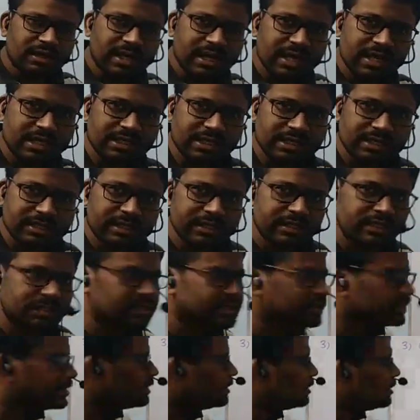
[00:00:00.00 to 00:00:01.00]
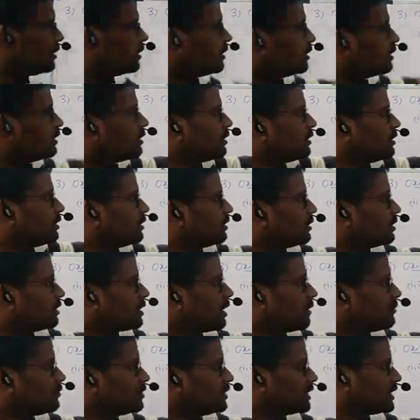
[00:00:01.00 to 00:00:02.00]
reagent is
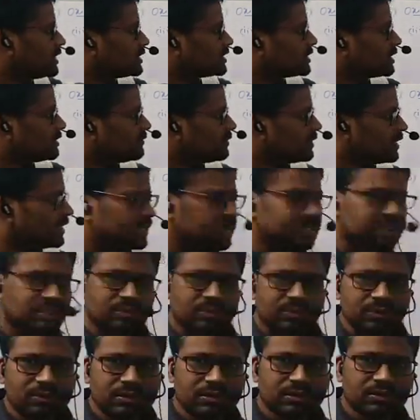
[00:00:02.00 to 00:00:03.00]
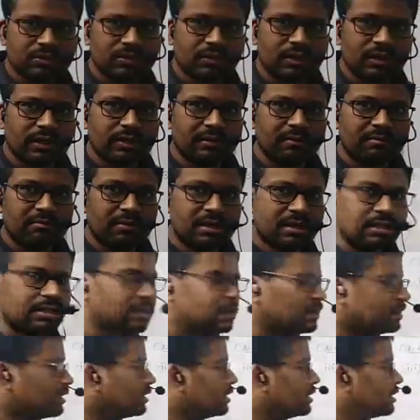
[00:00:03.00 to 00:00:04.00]
ammonical silver nitrate solution only,
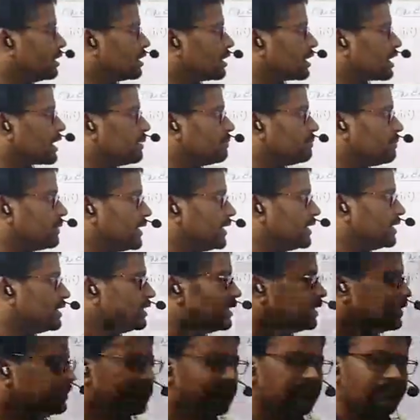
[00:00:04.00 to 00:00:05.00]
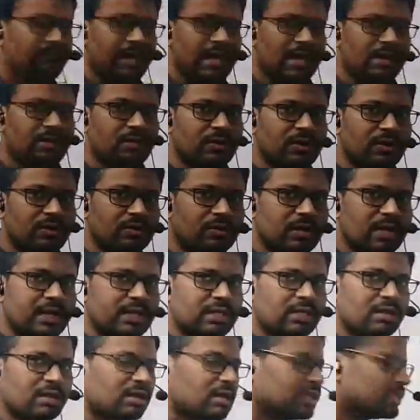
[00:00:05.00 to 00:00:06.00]
but combinedly we are going to write
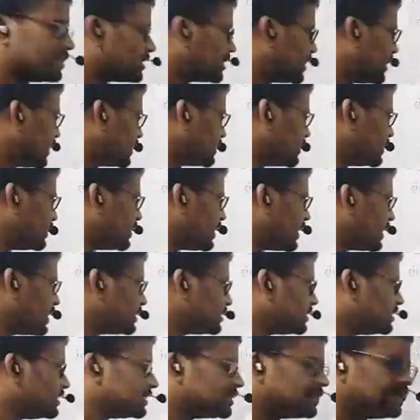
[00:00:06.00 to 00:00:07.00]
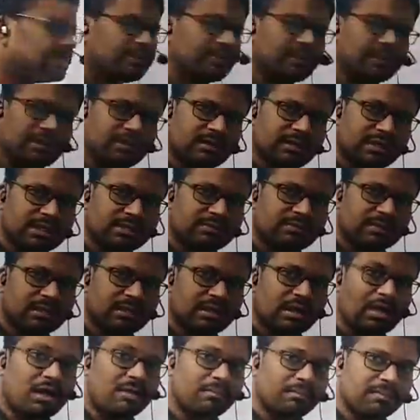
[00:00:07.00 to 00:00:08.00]
tolerance reagent as this one
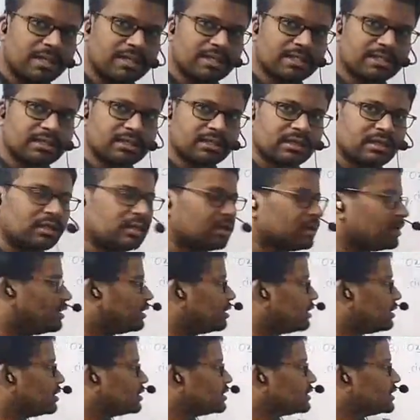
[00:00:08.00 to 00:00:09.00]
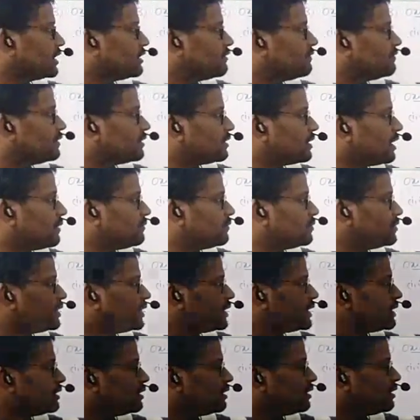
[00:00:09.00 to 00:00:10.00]
complex. Silver
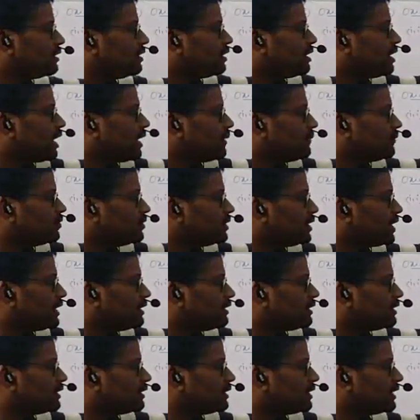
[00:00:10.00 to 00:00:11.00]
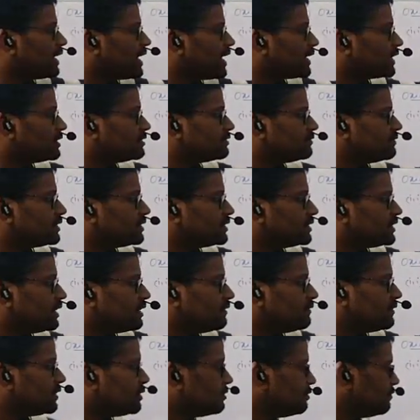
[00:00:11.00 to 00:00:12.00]
ammonia reacts with
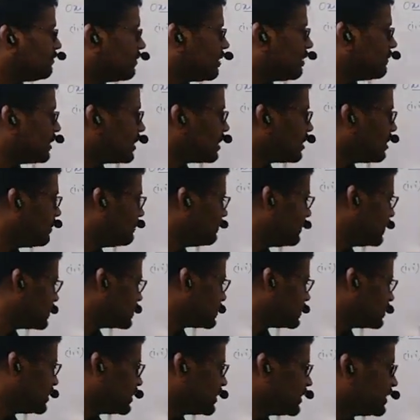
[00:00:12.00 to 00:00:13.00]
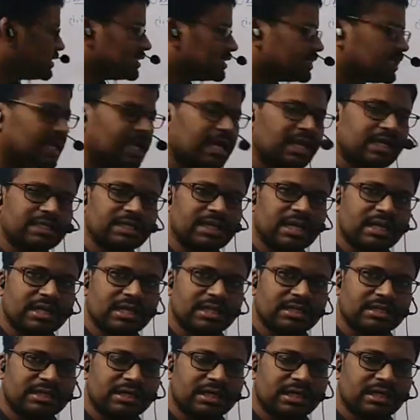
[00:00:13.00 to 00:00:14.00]
silver to form a complex, that is
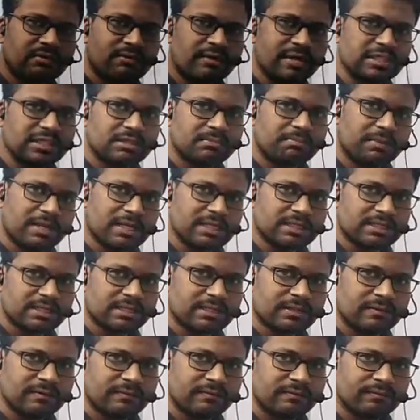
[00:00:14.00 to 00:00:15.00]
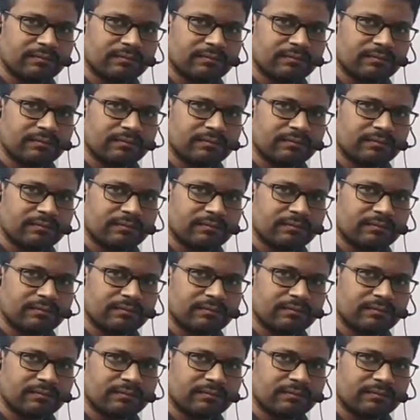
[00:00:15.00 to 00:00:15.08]
AgNH3 twice plus.